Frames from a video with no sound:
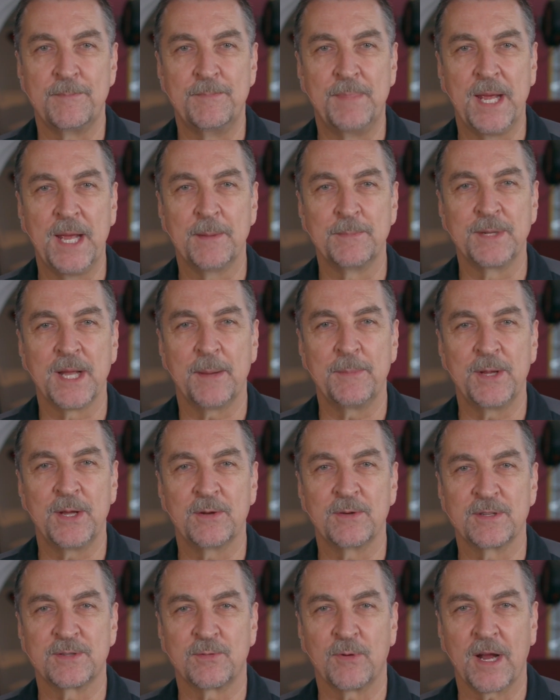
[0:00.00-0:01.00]

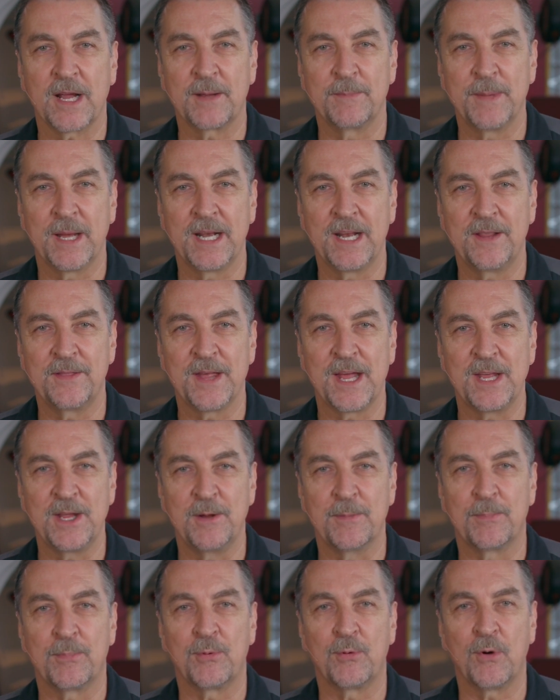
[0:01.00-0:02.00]
BMW is recommending that
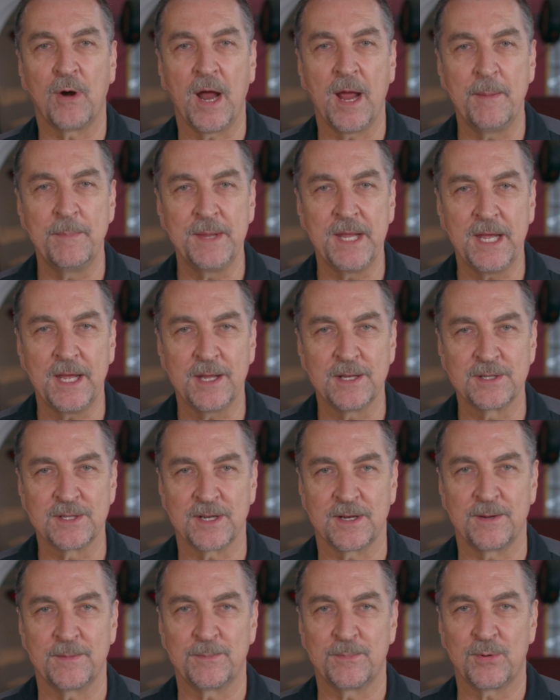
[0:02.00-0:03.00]
you prime the engine